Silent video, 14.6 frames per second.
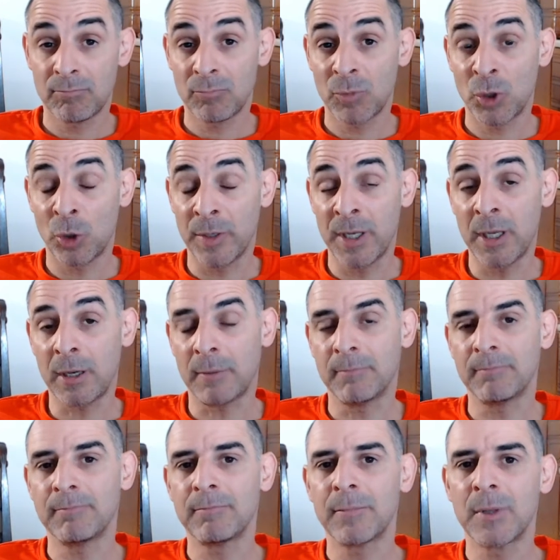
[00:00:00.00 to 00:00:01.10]
Go in here.
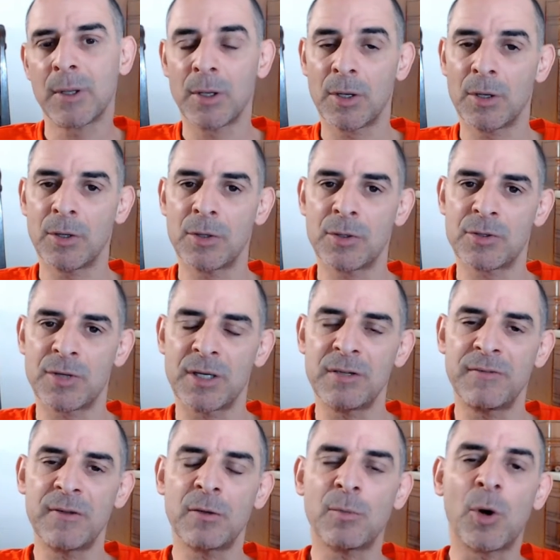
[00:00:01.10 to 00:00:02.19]
Try to
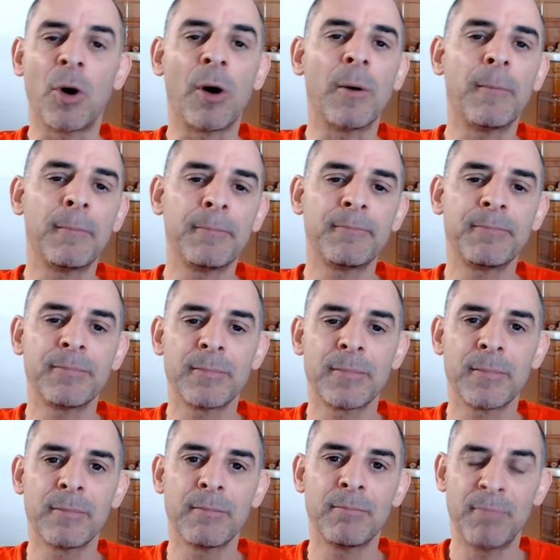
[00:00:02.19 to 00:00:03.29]
feel more.
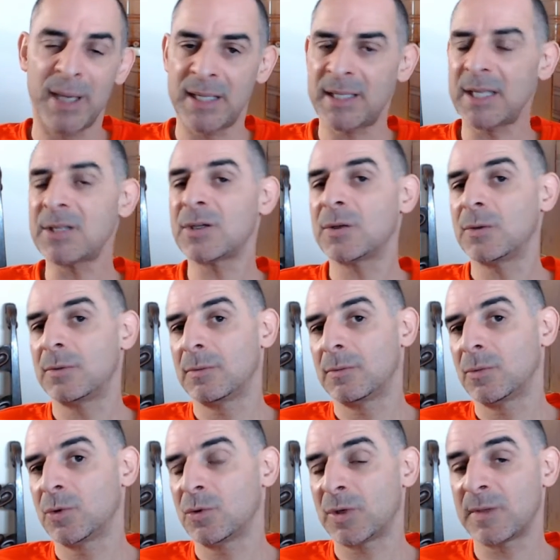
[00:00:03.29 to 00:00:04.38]
Pay attention to
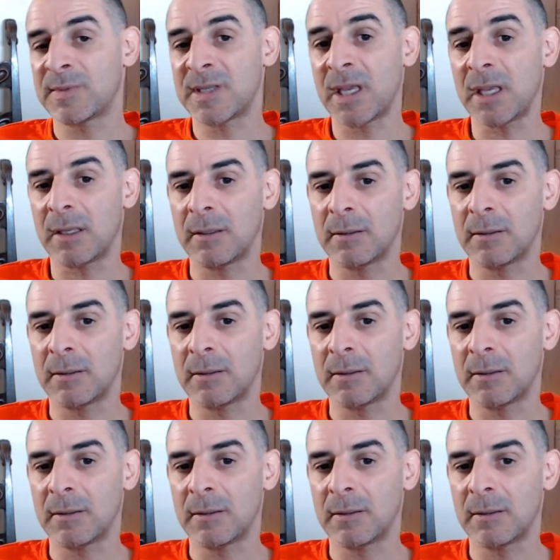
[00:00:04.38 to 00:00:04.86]
what I'm saying.